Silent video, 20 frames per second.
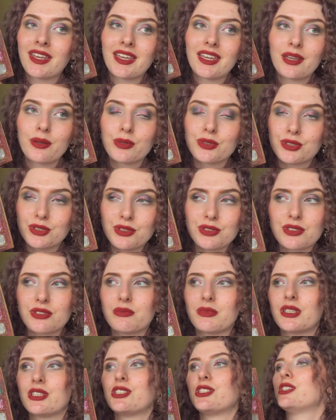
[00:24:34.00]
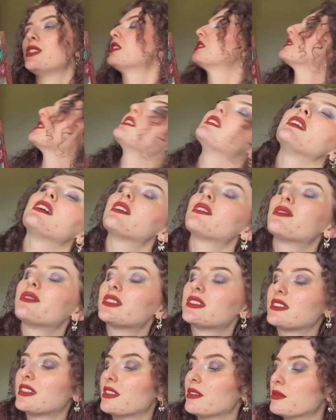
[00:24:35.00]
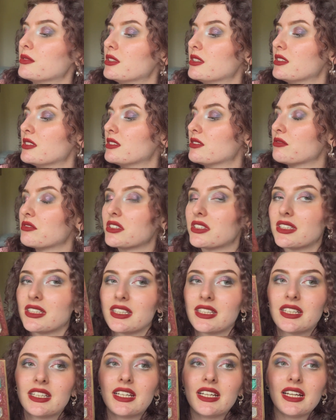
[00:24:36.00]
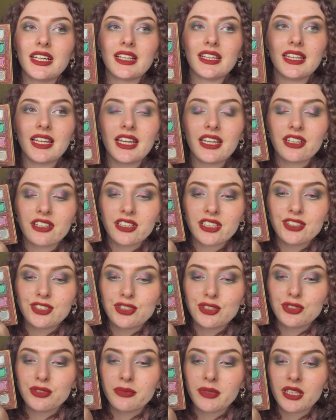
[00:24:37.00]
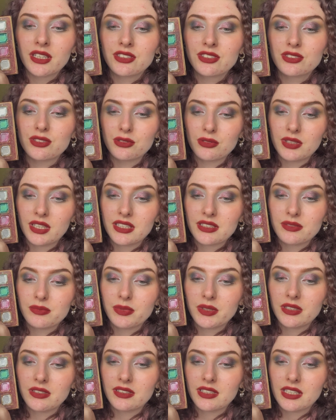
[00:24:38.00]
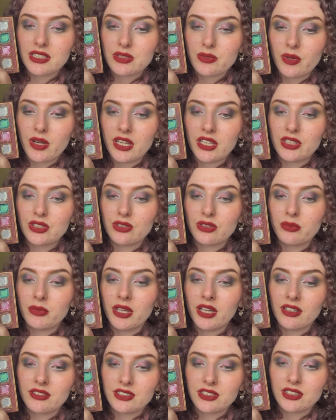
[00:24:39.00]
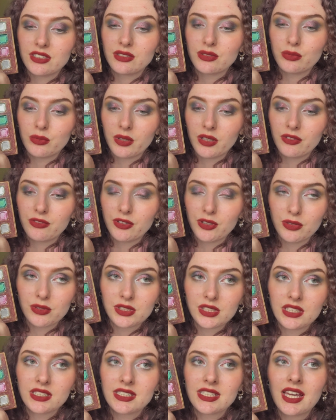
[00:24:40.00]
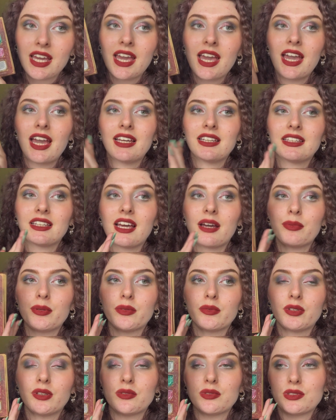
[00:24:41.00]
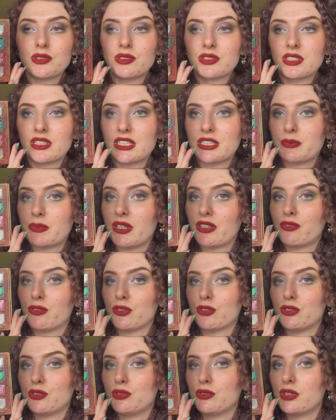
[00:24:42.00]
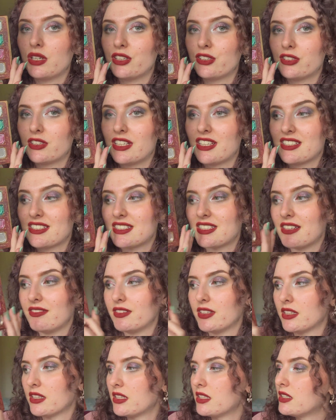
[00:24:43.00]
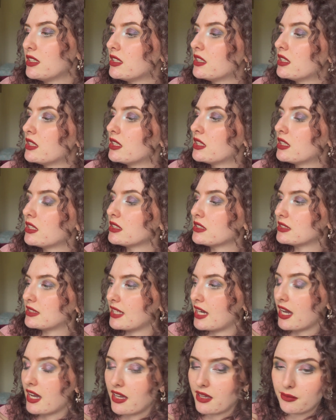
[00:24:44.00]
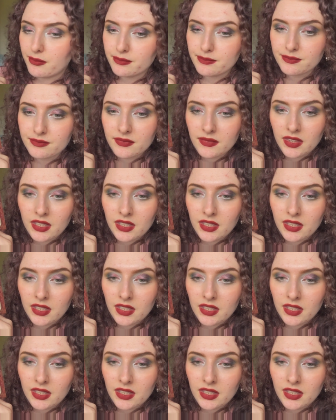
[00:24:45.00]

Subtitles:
it was used on my cheeks, and obviously I wouldn't really layer it too much, so that's why it took me 112 uses, and it happened when I was using this palette for 207th time.